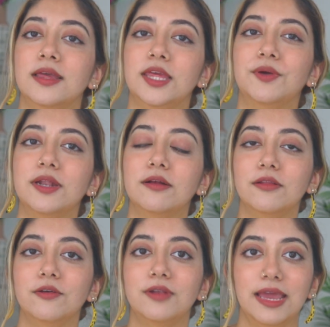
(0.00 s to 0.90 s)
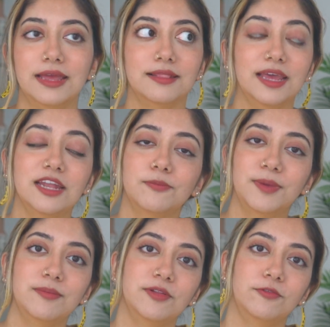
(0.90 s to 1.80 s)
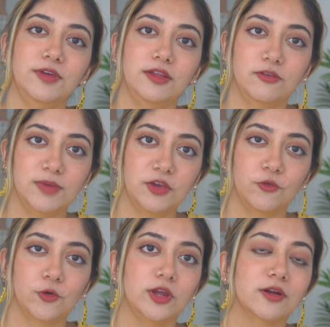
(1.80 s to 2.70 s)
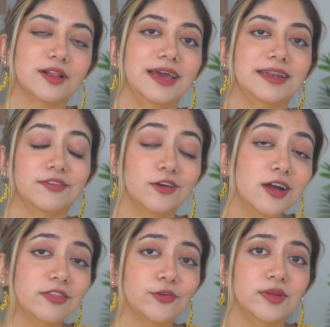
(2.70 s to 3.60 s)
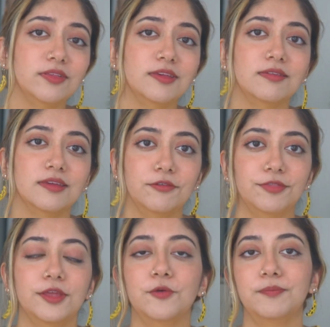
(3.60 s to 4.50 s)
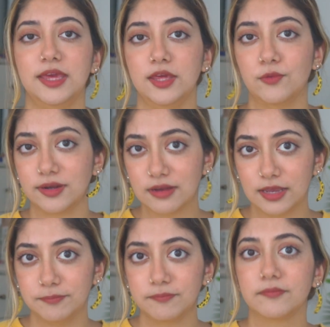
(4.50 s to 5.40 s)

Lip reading: You can include a late payment fee to make sure your client has consequences if they don't pay you on time.